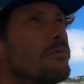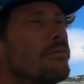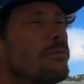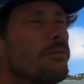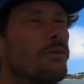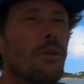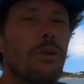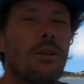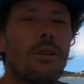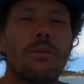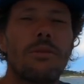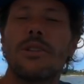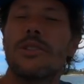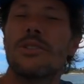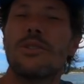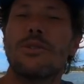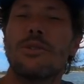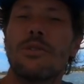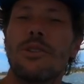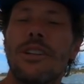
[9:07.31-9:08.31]
four one
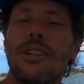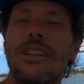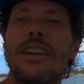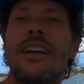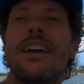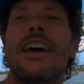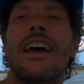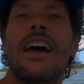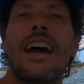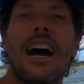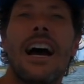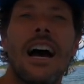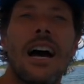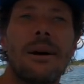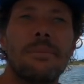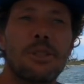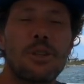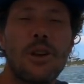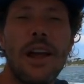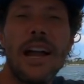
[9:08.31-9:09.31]
two three um,
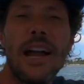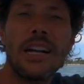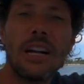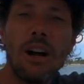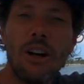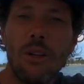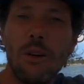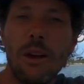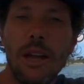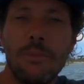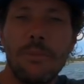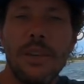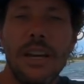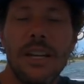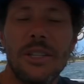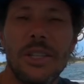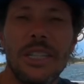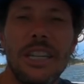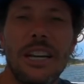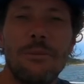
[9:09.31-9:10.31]
track all the way up the I
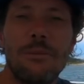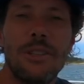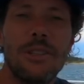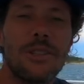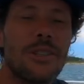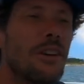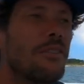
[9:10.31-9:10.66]
C W and stuff,